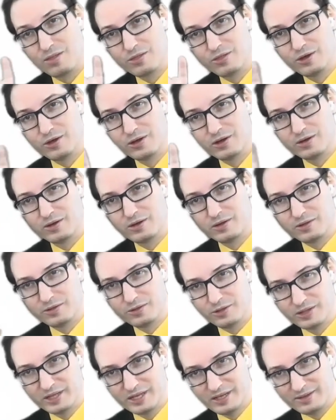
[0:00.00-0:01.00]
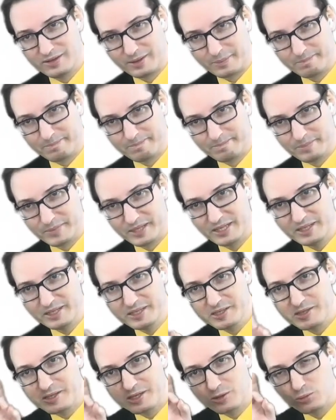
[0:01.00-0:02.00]
the data. It
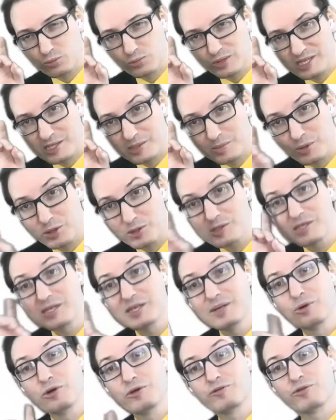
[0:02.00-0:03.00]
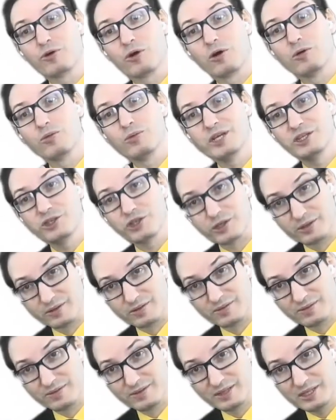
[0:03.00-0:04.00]
is responsible for a region.
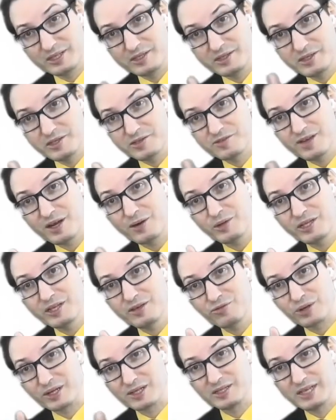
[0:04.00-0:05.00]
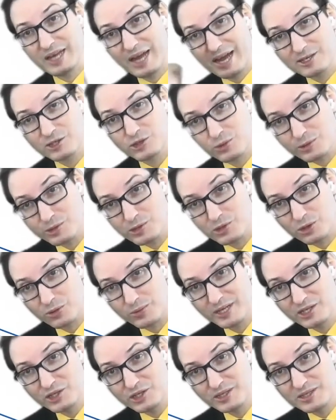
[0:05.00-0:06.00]
This is very different. The actual
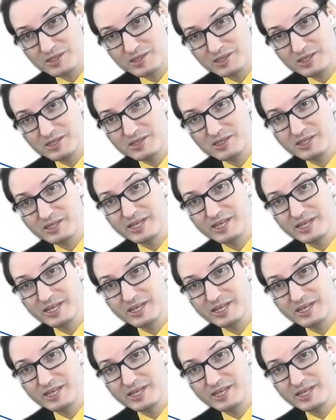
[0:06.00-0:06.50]
storage is in